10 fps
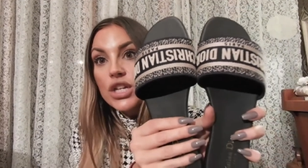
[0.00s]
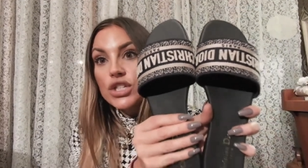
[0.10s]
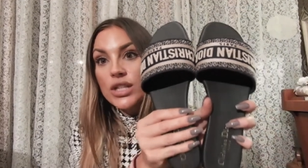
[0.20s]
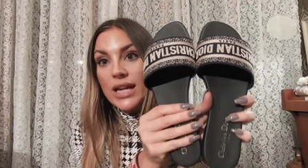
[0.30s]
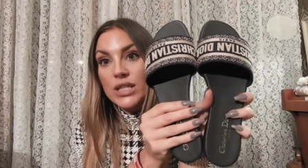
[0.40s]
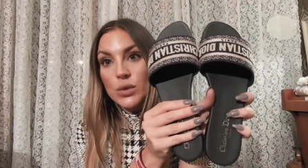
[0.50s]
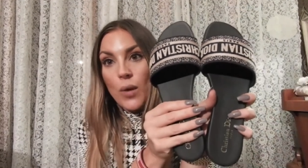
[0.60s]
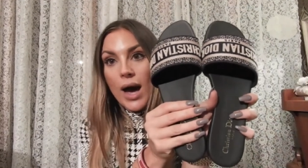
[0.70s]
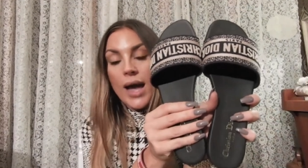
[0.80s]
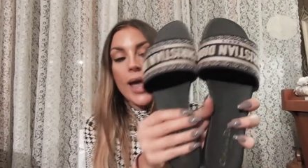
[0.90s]
So that's
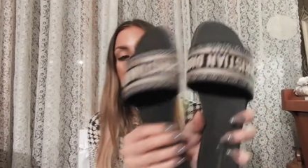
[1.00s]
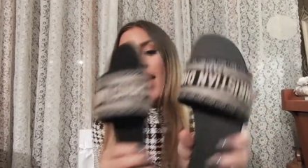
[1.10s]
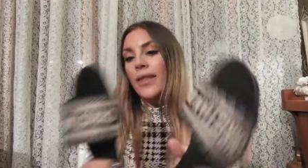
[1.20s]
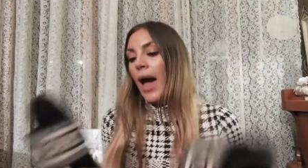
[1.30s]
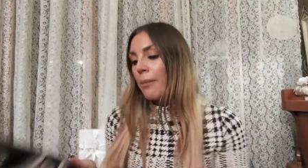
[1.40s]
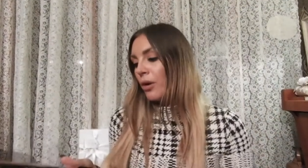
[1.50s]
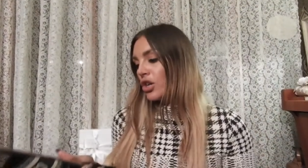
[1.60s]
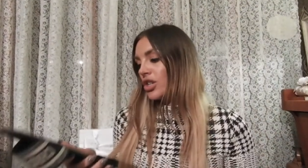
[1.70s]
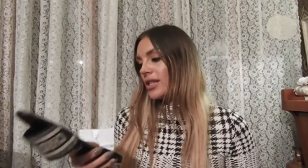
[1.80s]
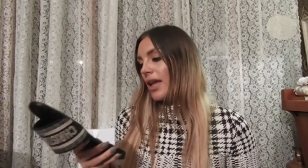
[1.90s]
why. And I
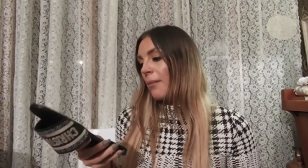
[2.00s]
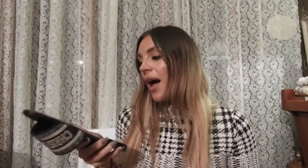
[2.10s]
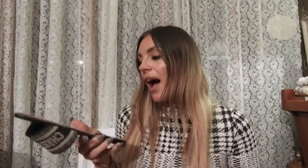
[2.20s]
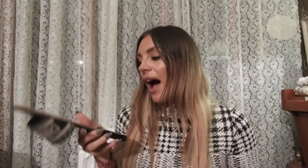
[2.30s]
purchased them